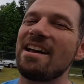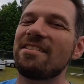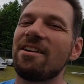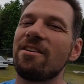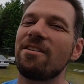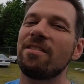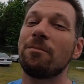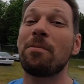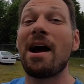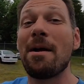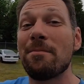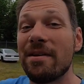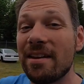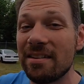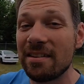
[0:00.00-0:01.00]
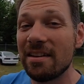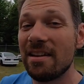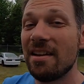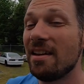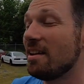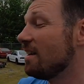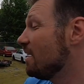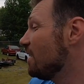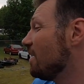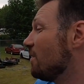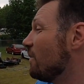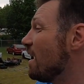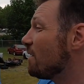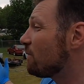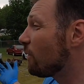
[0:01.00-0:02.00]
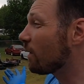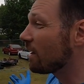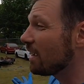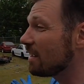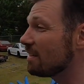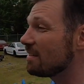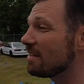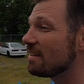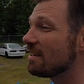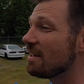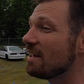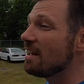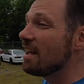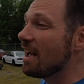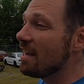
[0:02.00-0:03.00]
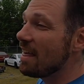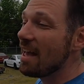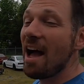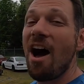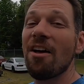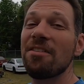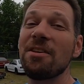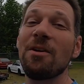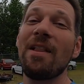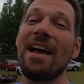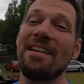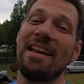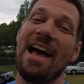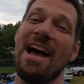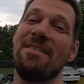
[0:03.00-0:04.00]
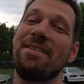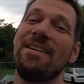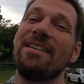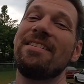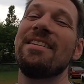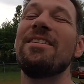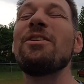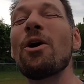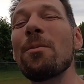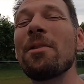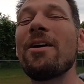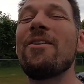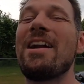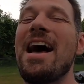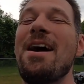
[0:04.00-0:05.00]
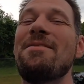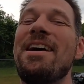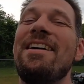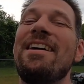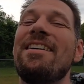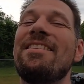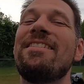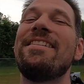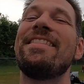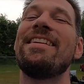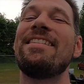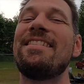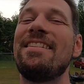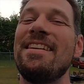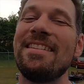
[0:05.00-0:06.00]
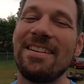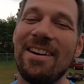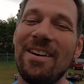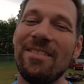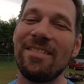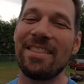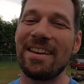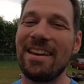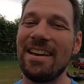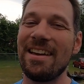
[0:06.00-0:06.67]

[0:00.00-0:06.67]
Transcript: guys heard it. The problem is we have four kids and they also like to have her. So normally when I'm out here doing this, she's at home with the